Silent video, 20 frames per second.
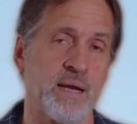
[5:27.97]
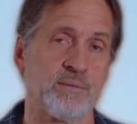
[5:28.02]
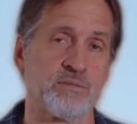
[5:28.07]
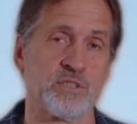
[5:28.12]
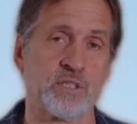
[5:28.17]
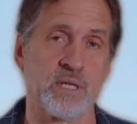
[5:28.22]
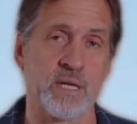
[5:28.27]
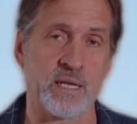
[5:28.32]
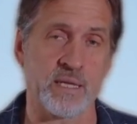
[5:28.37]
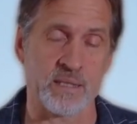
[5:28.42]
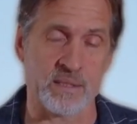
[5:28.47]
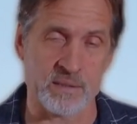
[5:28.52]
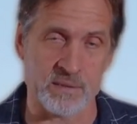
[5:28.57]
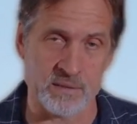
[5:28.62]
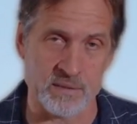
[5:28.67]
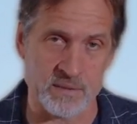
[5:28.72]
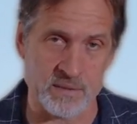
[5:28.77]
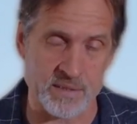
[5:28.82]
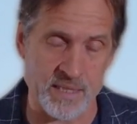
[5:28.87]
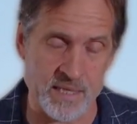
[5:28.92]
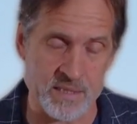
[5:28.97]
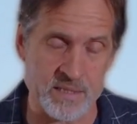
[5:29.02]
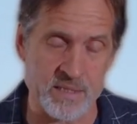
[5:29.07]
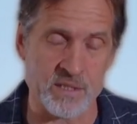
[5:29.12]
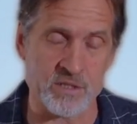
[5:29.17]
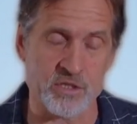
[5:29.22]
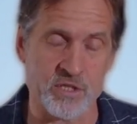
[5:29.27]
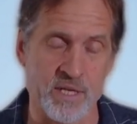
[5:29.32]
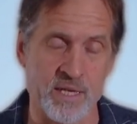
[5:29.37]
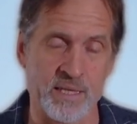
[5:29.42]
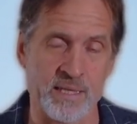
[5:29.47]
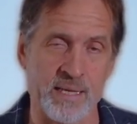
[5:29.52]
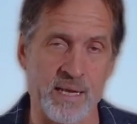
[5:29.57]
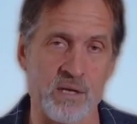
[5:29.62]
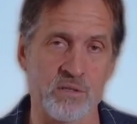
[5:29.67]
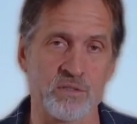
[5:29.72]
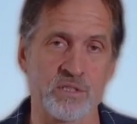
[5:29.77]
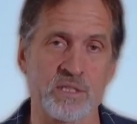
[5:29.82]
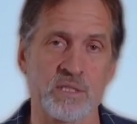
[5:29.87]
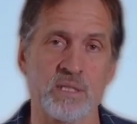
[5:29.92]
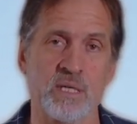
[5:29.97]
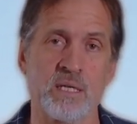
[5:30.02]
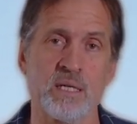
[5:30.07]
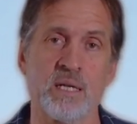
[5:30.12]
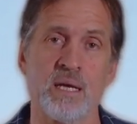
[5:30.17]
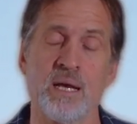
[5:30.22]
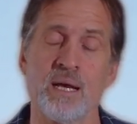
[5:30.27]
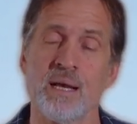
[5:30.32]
genetic testing, genetic counseling done.